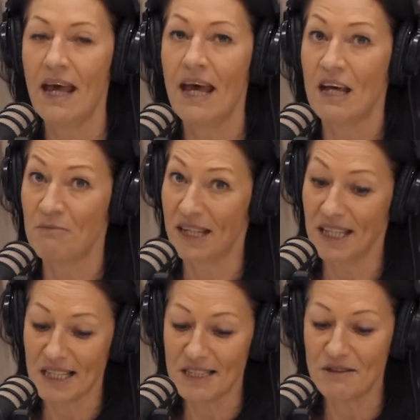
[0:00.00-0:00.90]
And my
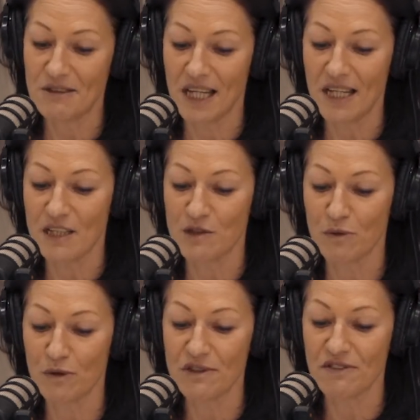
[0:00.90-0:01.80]
guest today is
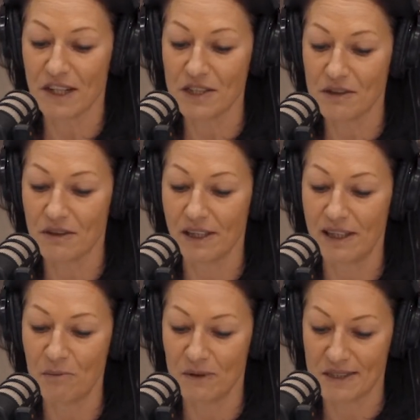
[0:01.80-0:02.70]
Bruce
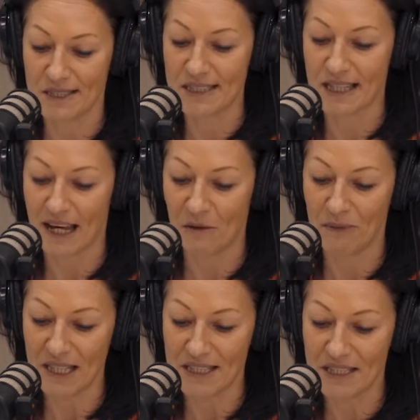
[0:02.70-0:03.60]
Fecheyr-Lippens. I'll
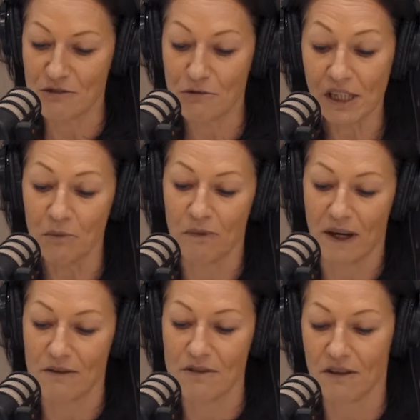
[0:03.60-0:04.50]
bet he's really
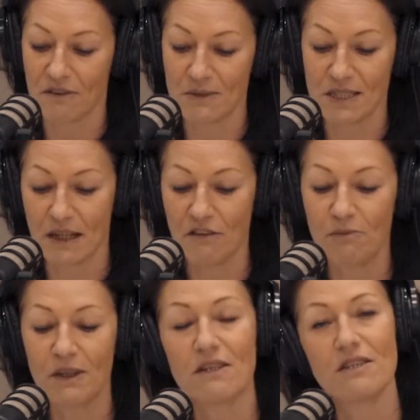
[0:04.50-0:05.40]
proud of himself
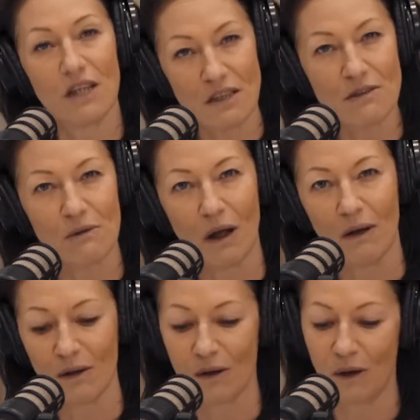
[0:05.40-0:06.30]
because not so long
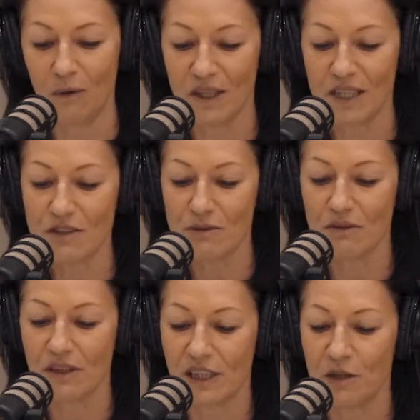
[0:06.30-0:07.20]
ago, he took
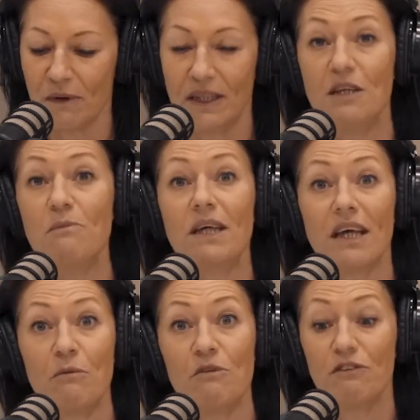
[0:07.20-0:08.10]
the leap and he
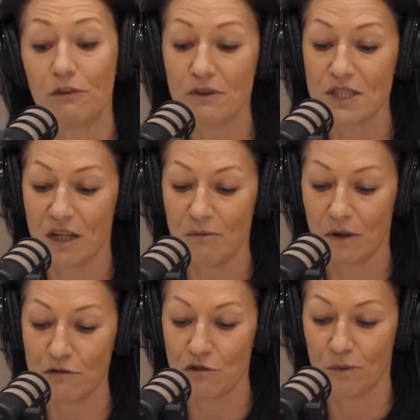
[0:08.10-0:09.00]
became a full-time
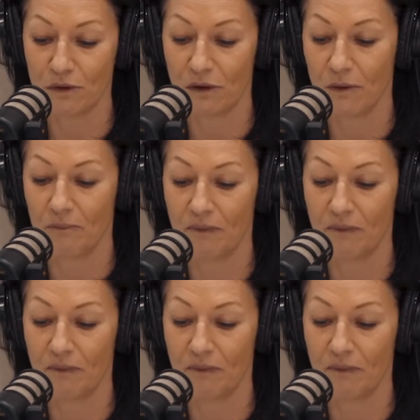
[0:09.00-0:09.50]
entrepreneur.